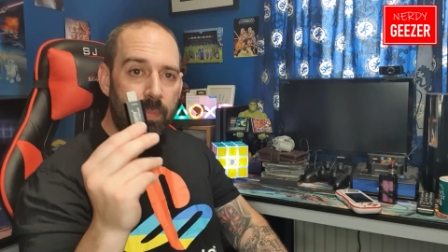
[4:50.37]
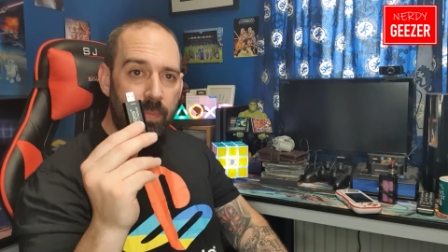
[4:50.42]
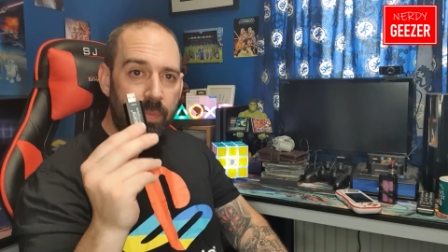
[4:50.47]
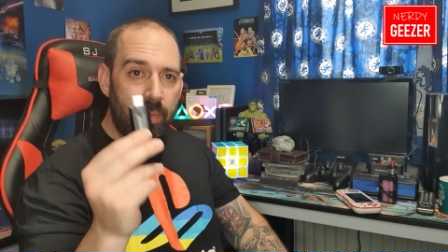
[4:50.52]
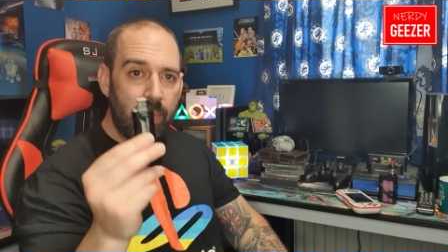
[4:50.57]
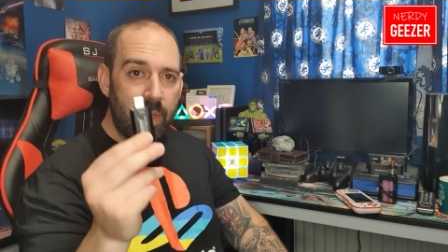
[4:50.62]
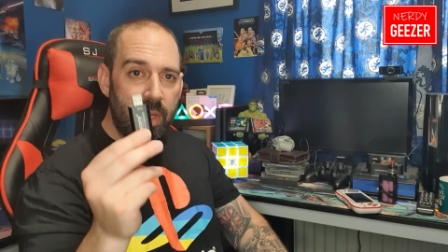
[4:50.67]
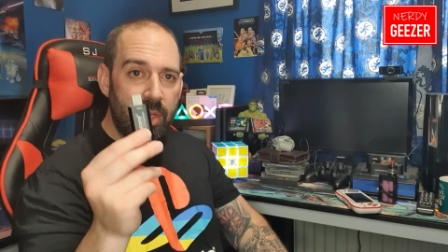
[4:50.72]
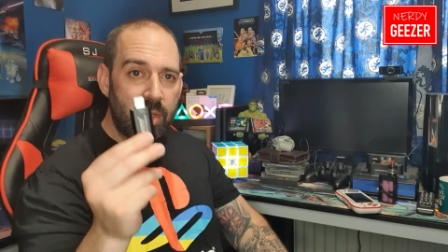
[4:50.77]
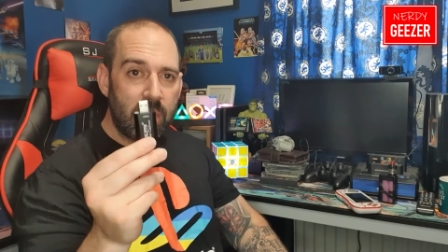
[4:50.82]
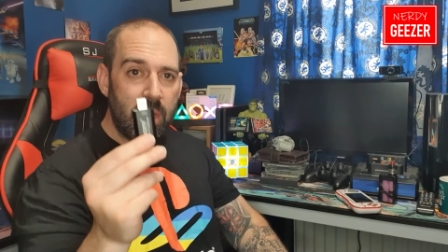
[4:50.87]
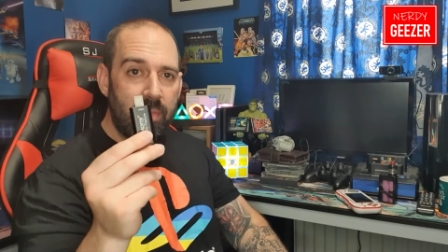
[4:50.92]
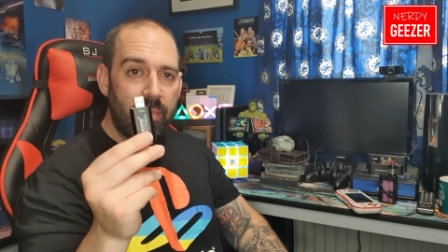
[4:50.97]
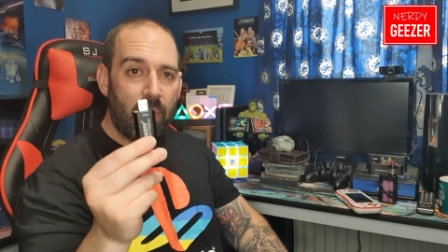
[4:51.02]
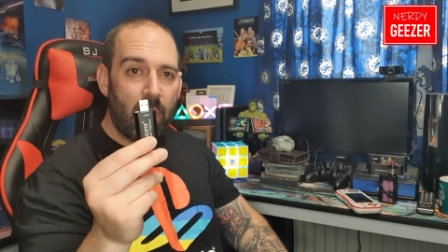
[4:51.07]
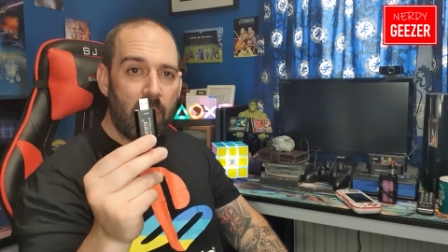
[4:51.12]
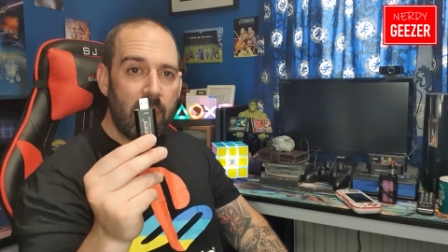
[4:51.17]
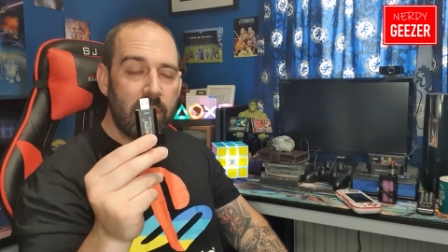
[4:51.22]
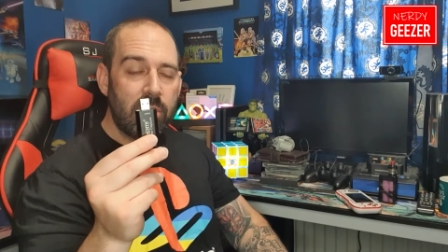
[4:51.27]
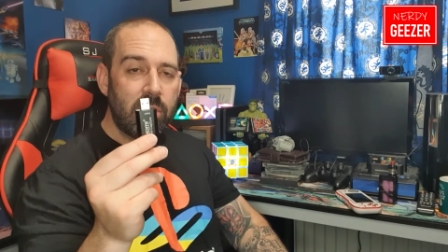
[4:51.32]
this
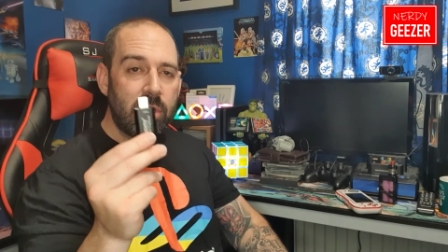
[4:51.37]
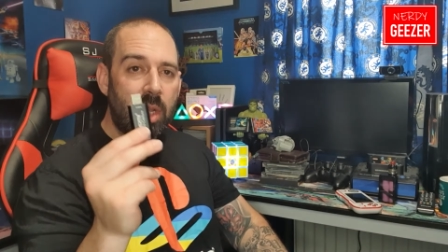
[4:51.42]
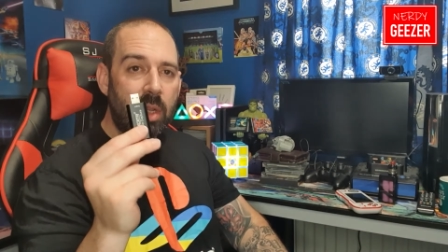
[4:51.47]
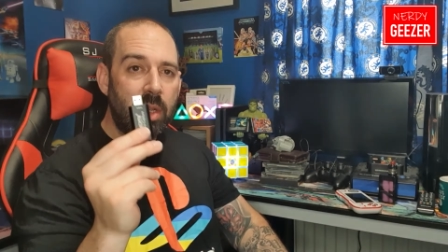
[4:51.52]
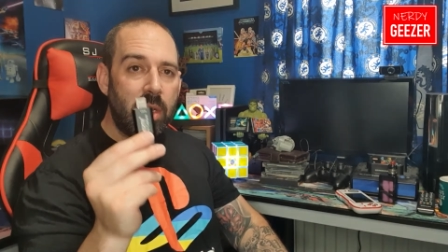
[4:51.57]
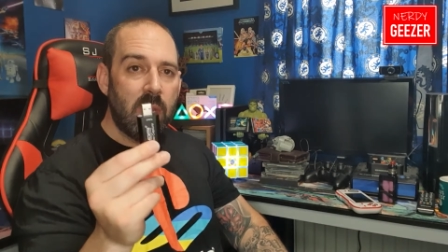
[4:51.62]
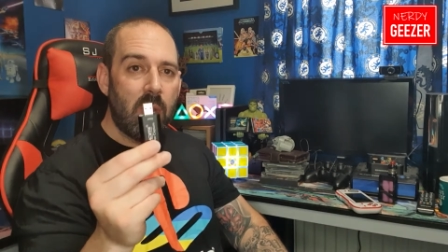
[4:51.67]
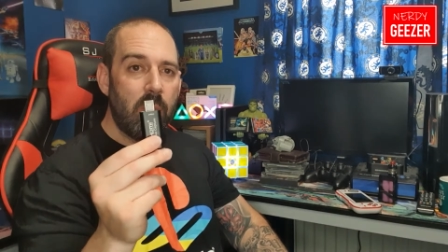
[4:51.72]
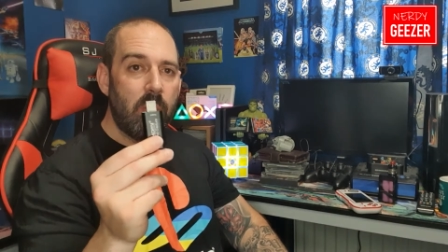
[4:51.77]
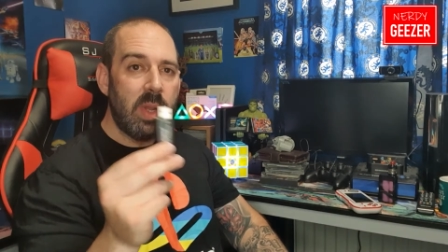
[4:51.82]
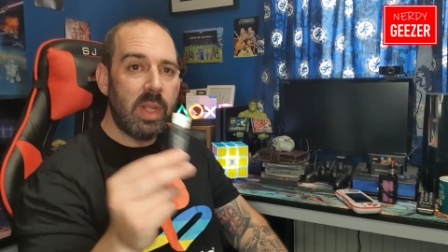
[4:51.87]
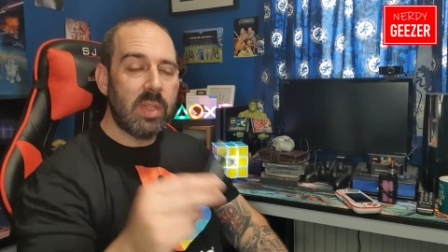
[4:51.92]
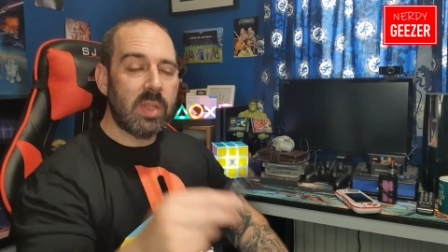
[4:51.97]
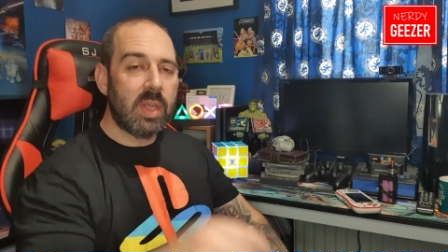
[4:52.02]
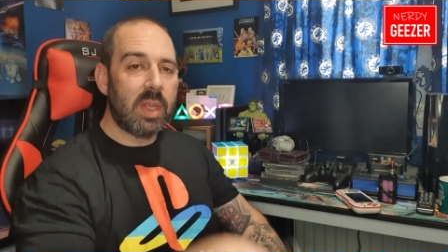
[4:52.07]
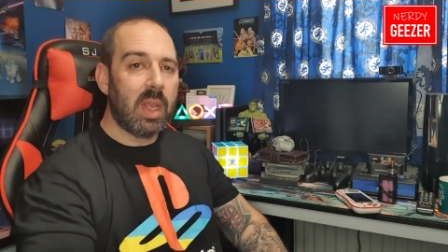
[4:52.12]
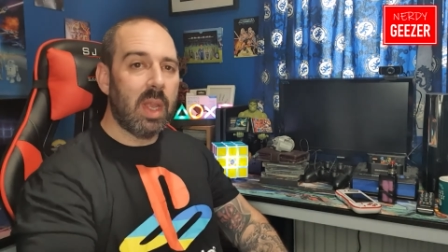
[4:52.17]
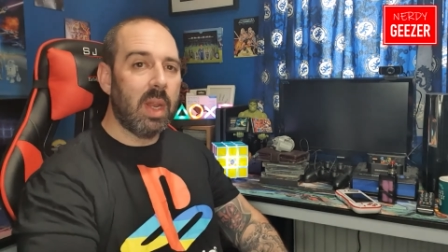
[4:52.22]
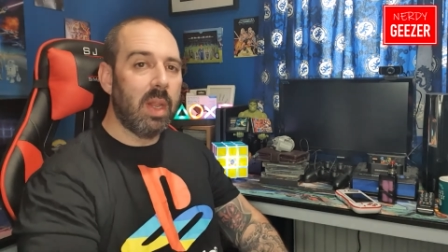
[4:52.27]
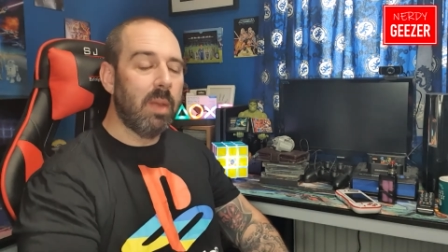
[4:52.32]
device, so you know where to
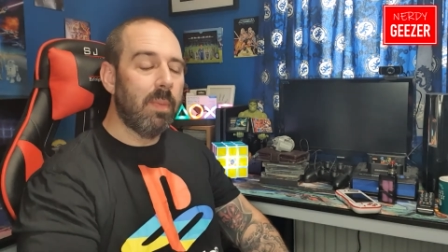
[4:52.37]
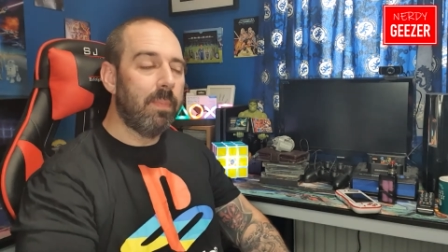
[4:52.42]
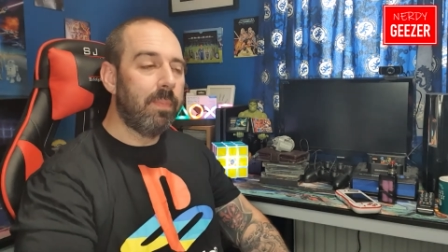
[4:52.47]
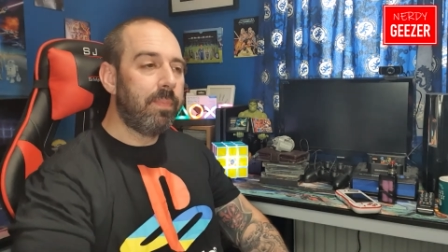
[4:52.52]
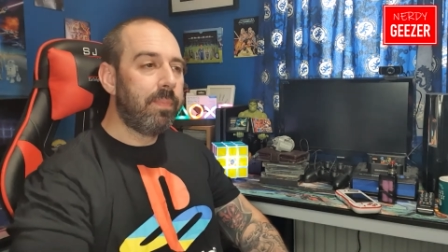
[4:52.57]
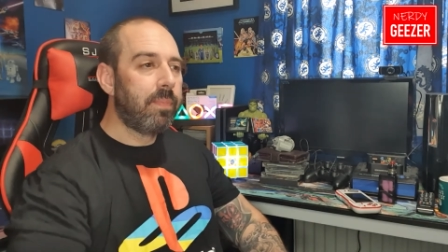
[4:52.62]
get it.